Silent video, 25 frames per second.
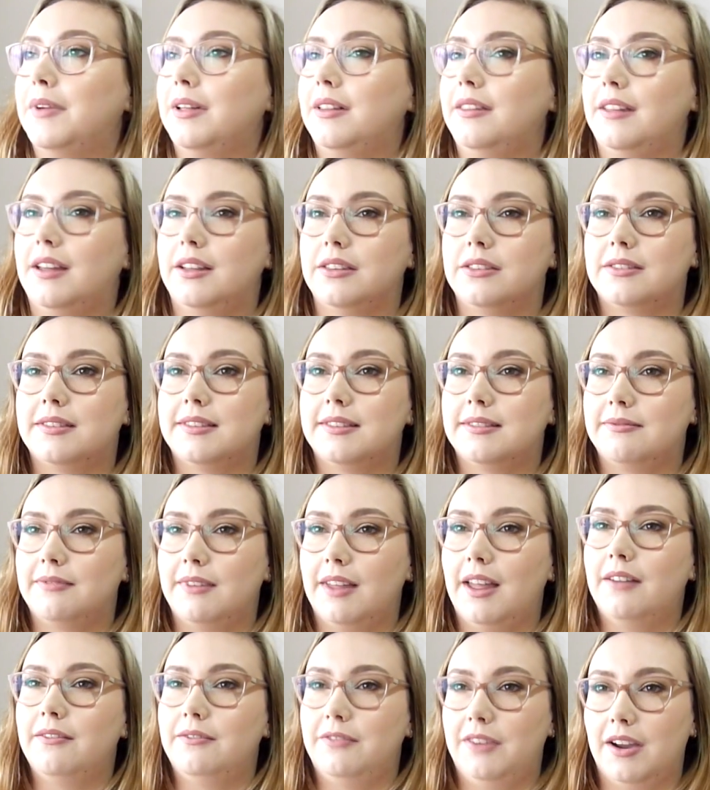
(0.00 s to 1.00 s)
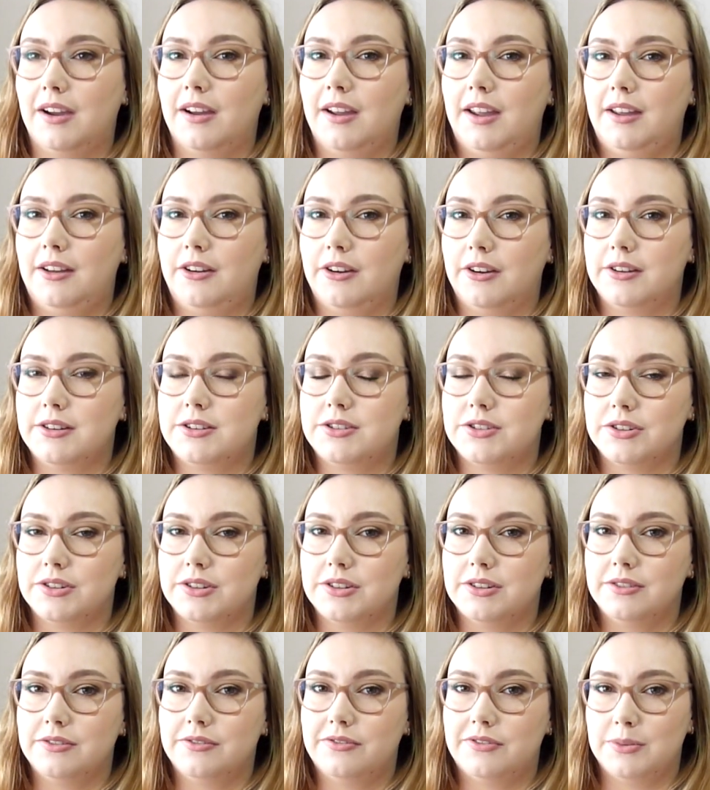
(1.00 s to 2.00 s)
That's a very
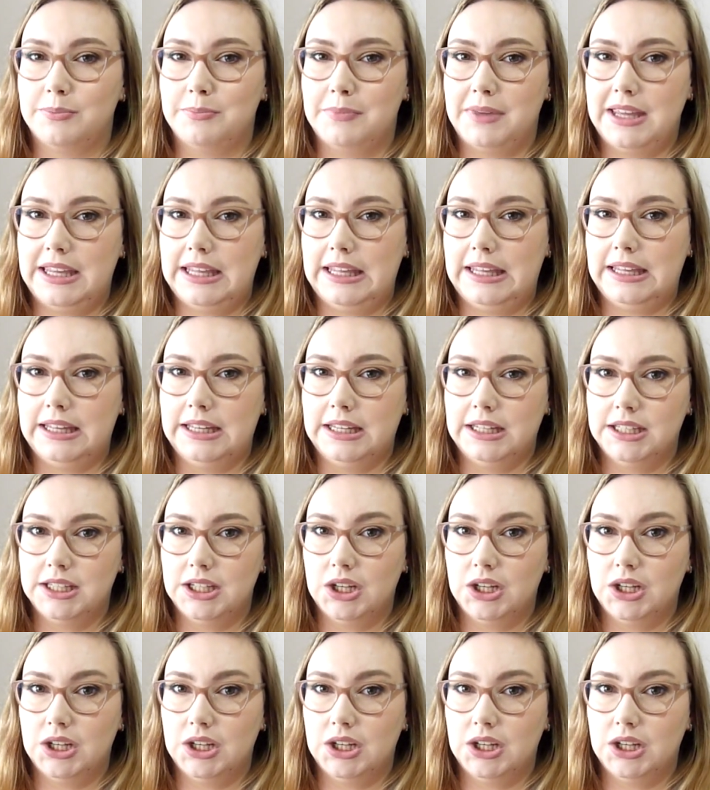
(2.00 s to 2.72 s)
go-to for me